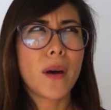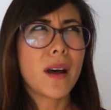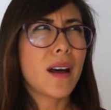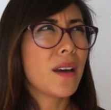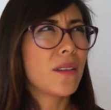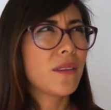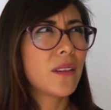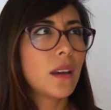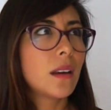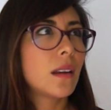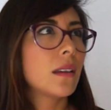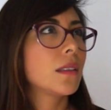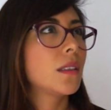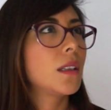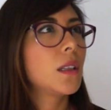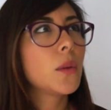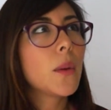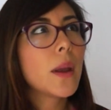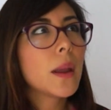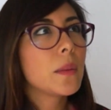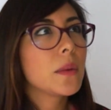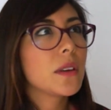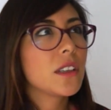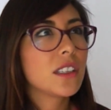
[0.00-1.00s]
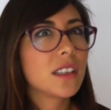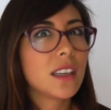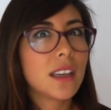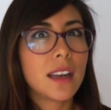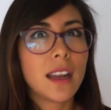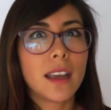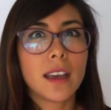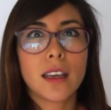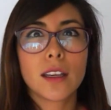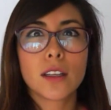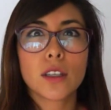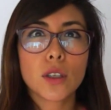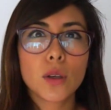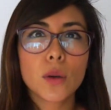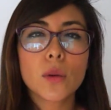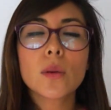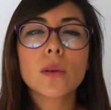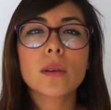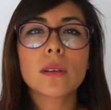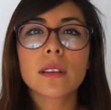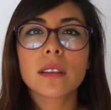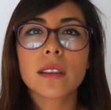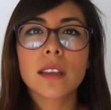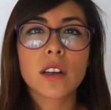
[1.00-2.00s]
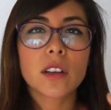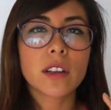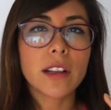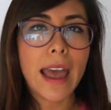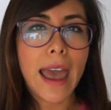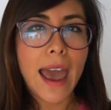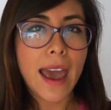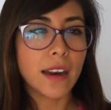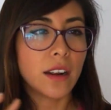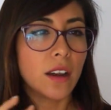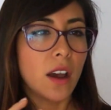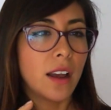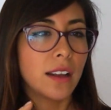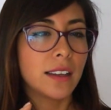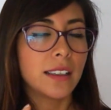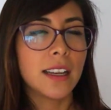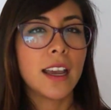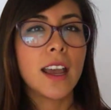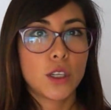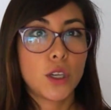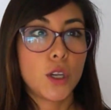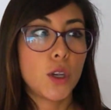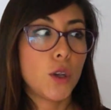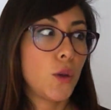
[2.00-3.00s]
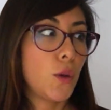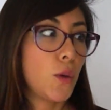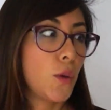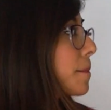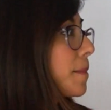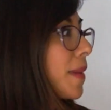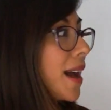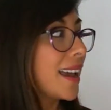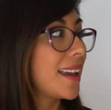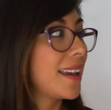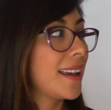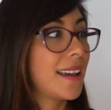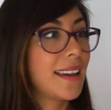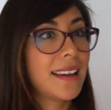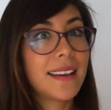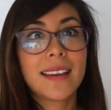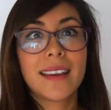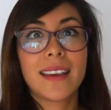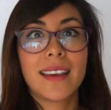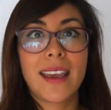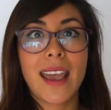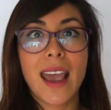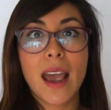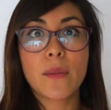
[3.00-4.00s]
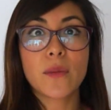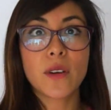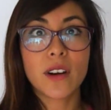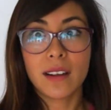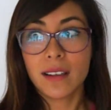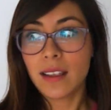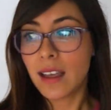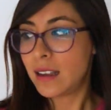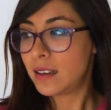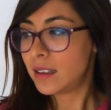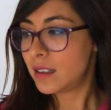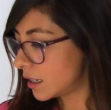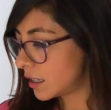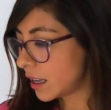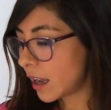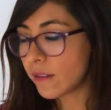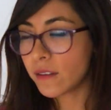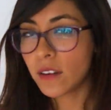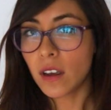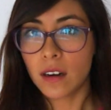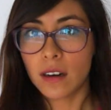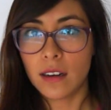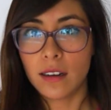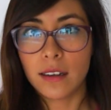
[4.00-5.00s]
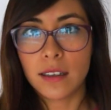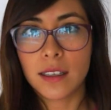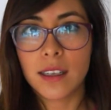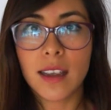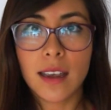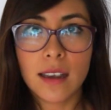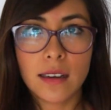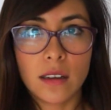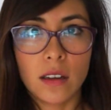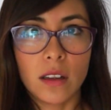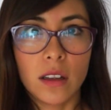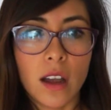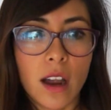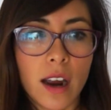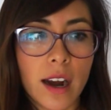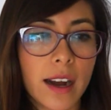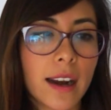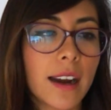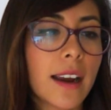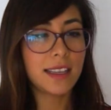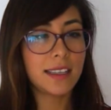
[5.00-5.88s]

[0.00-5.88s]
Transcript: well, I've got a Silhouette machine. I can do a little add-on to my camera lens because I've got a D S L R,